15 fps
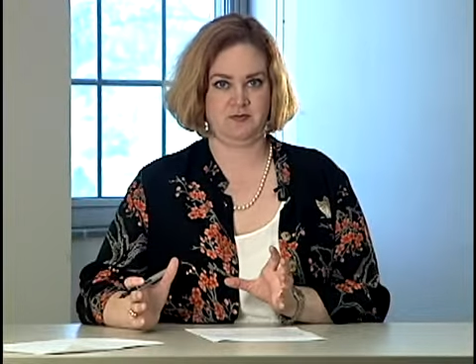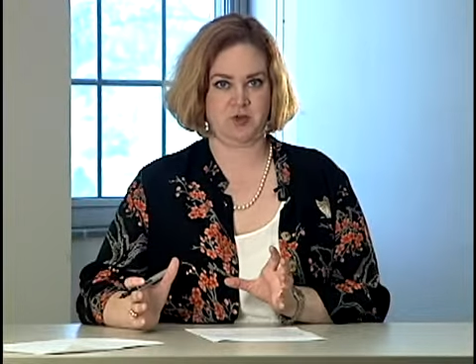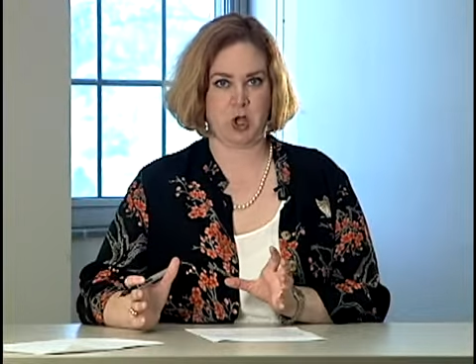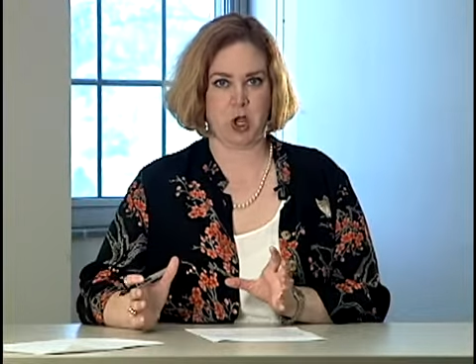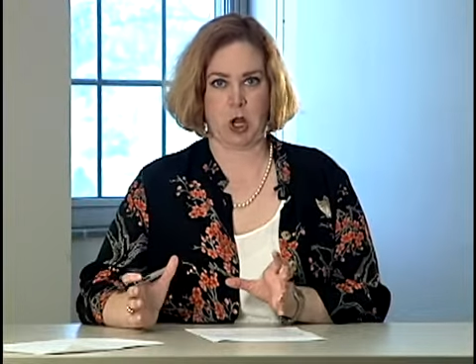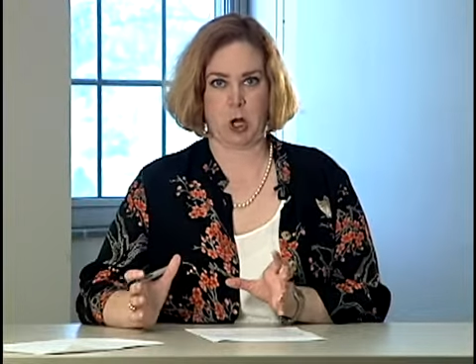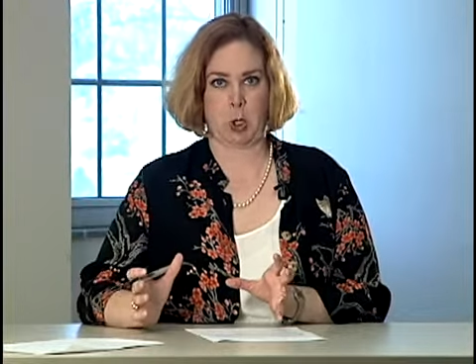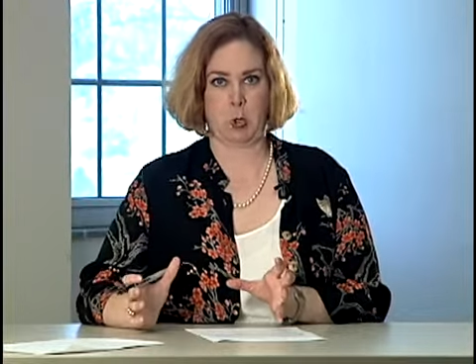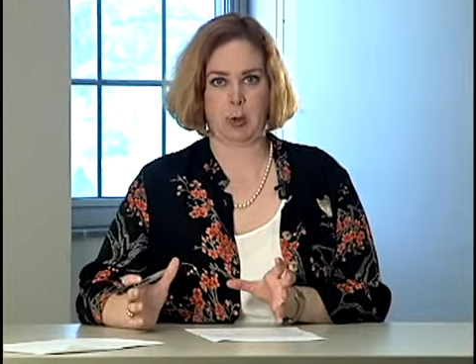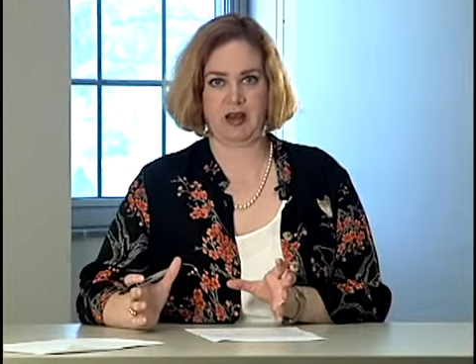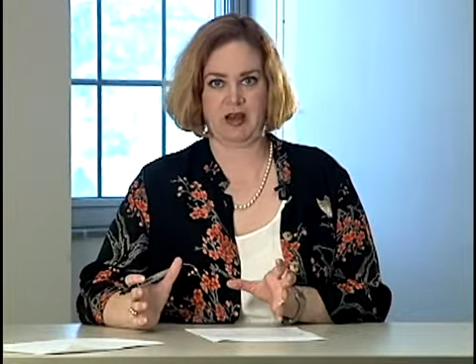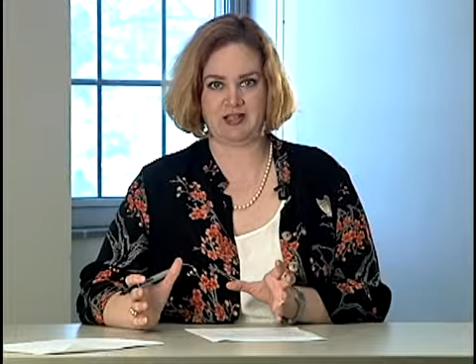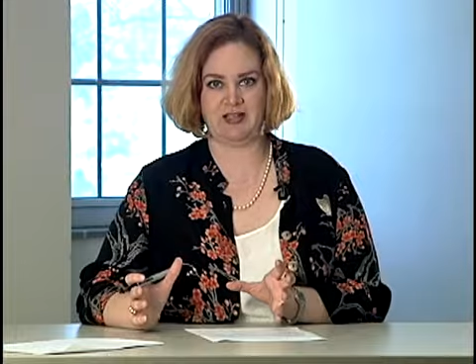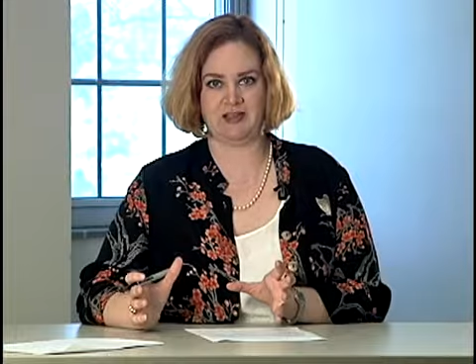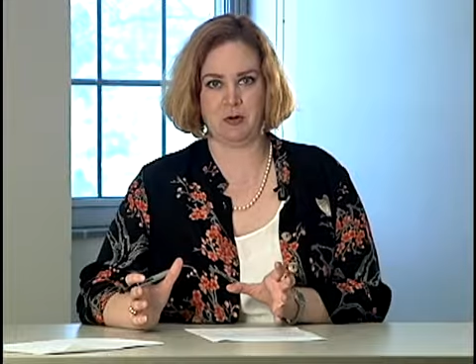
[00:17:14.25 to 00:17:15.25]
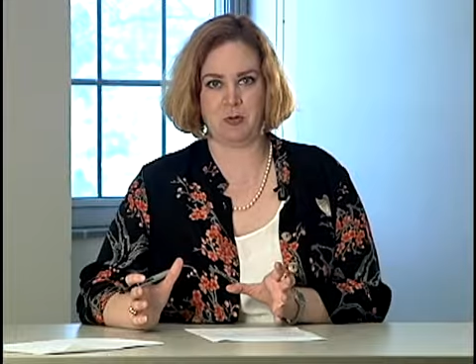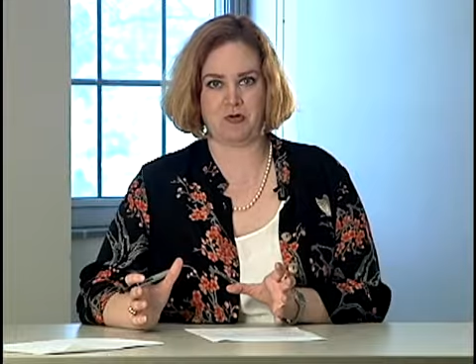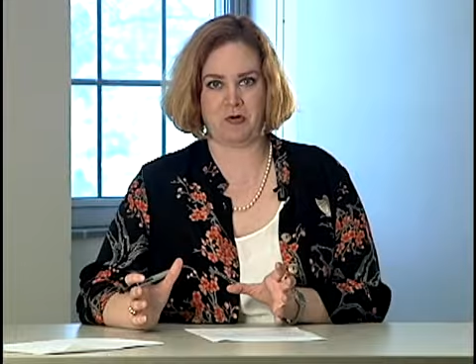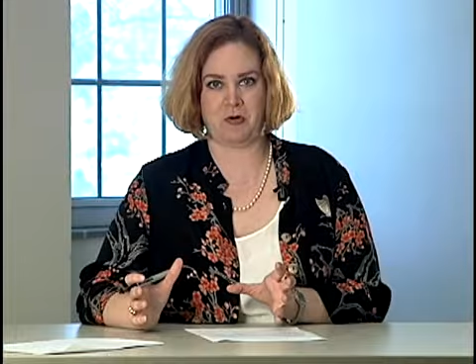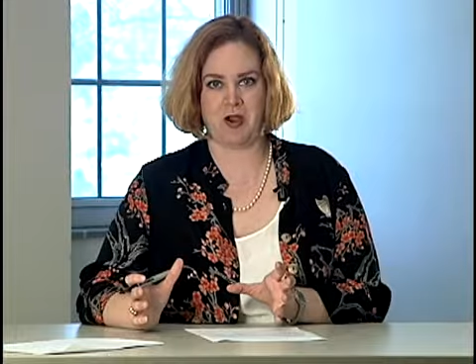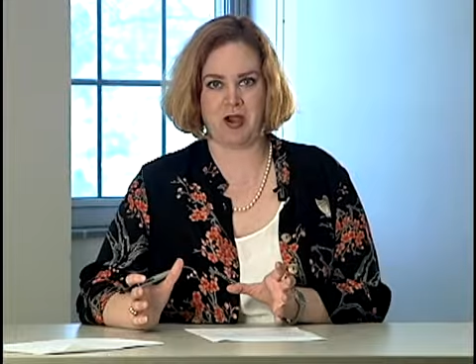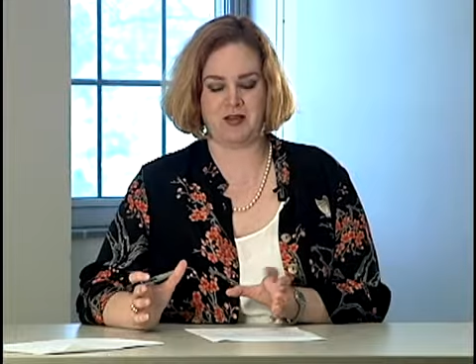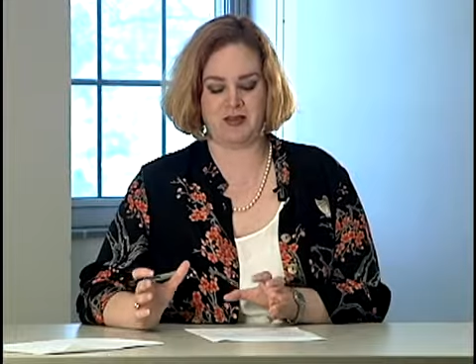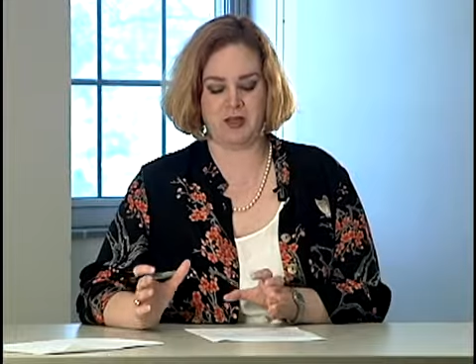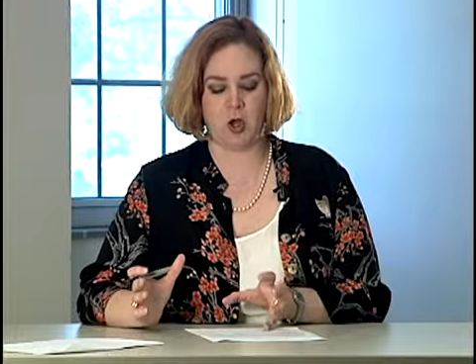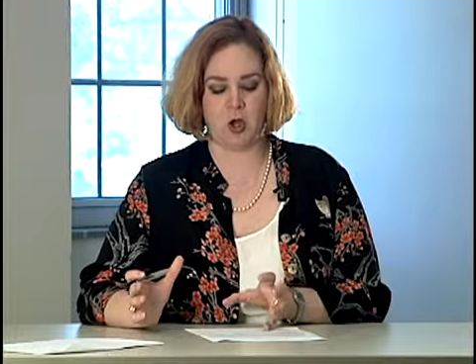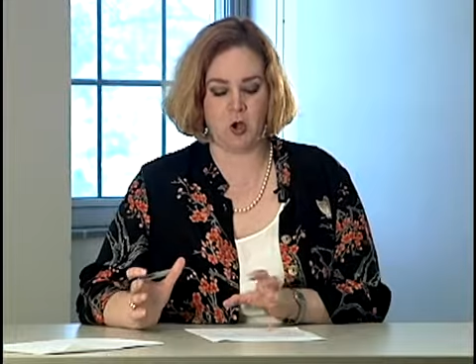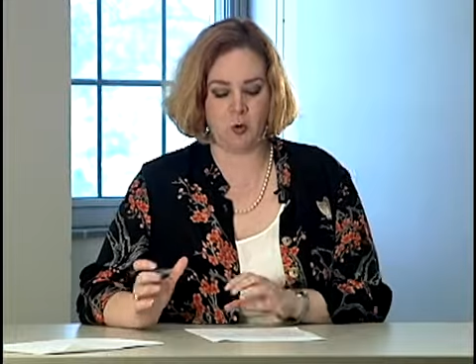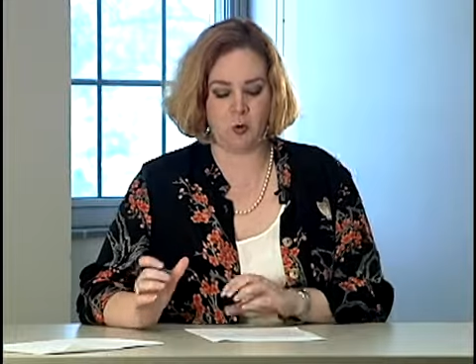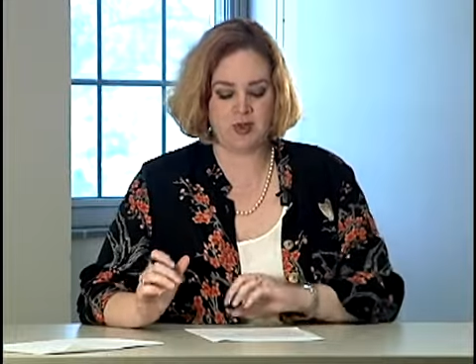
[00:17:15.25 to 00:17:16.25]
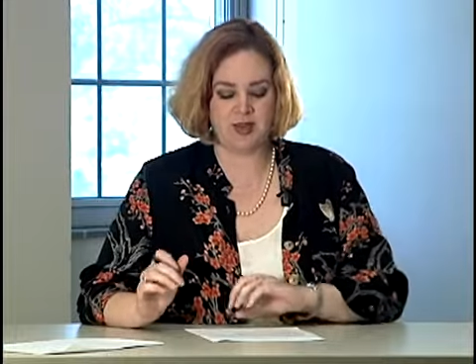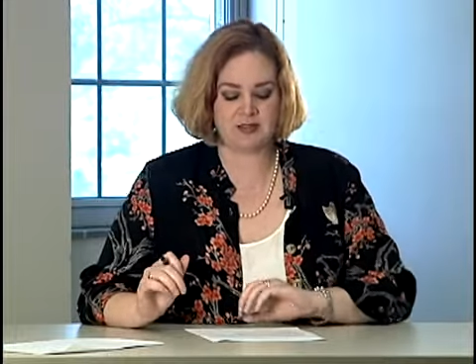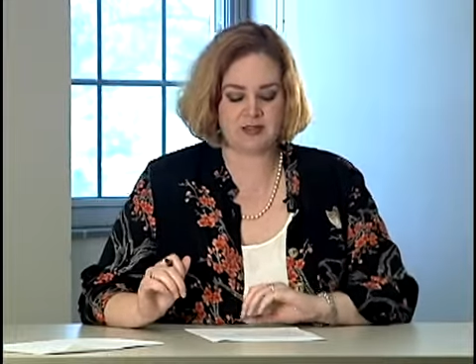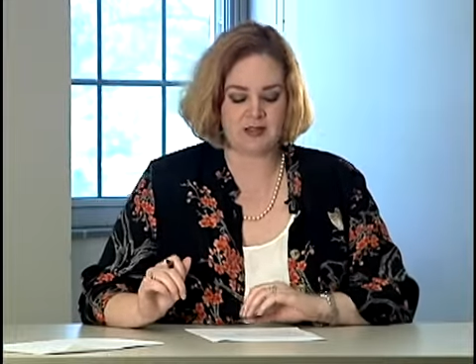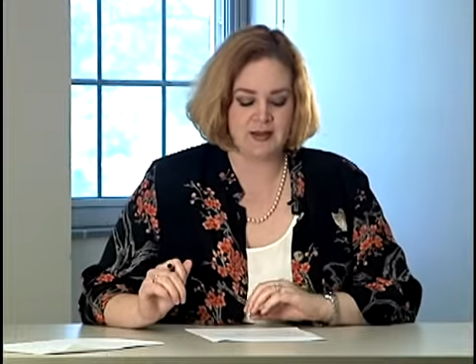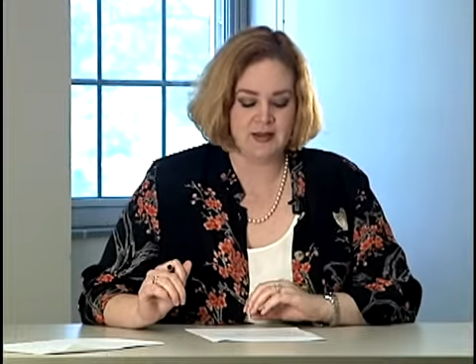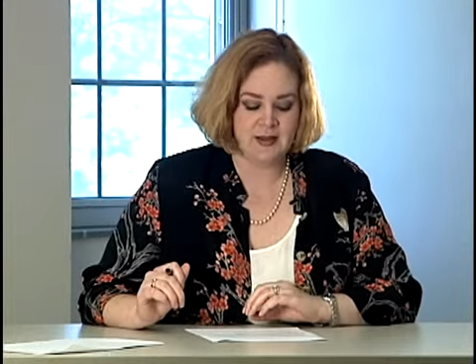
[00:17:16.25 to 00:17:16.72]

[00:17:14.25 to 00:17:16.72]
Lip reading: concrete and broad than always.